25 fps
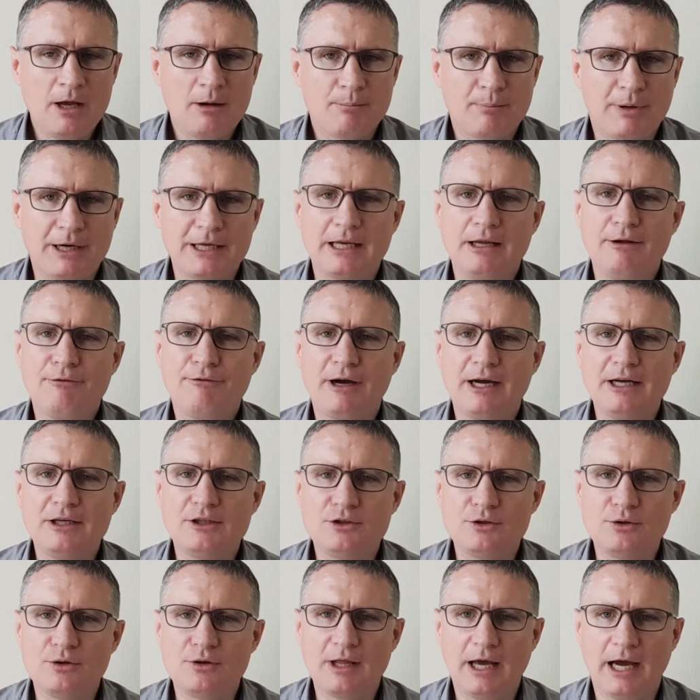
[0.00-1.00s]
But if I
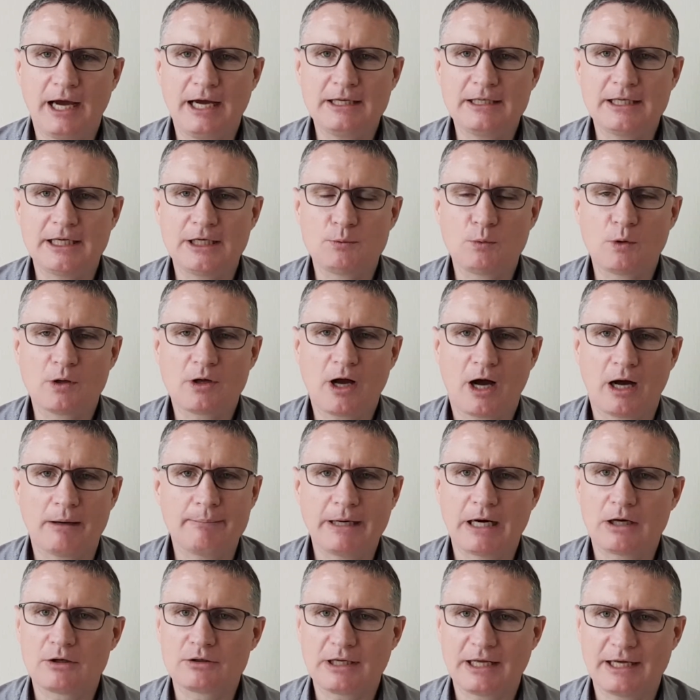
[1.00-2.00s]
do that, it will come
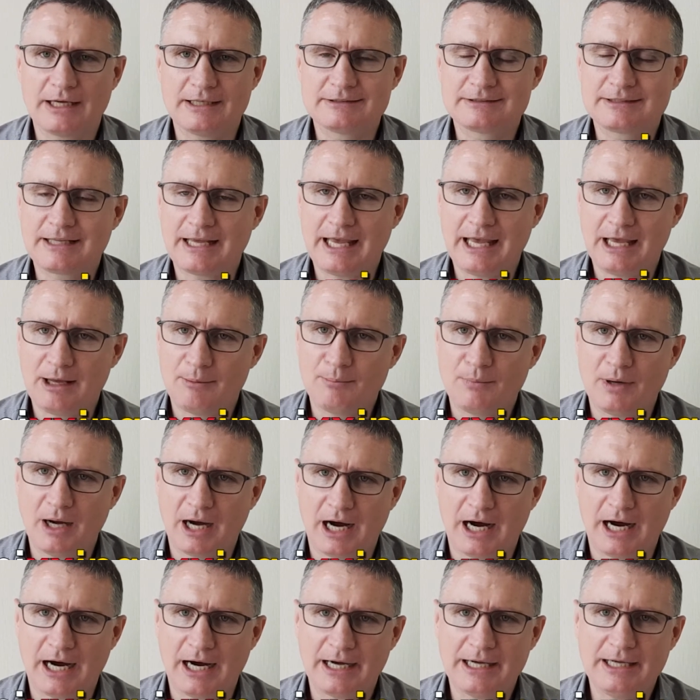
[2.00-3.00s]
out as
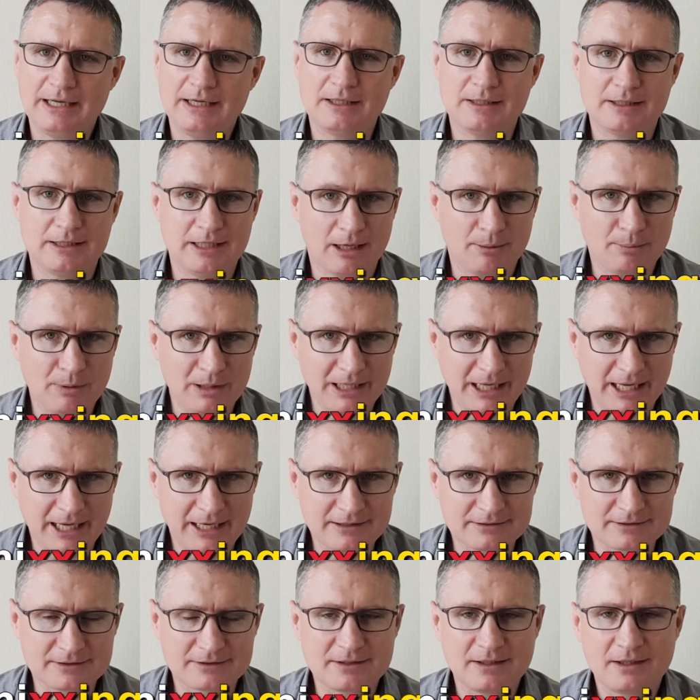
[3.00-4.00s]

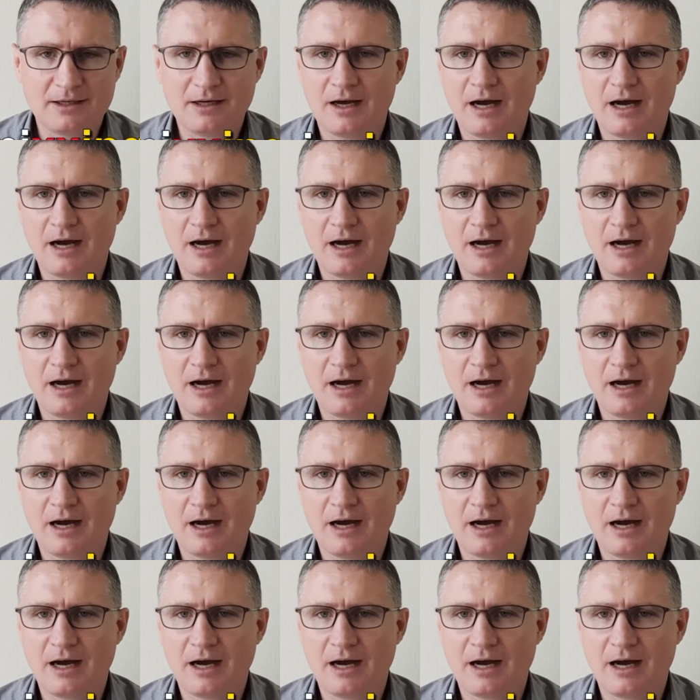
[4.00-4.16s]
M-I-X-X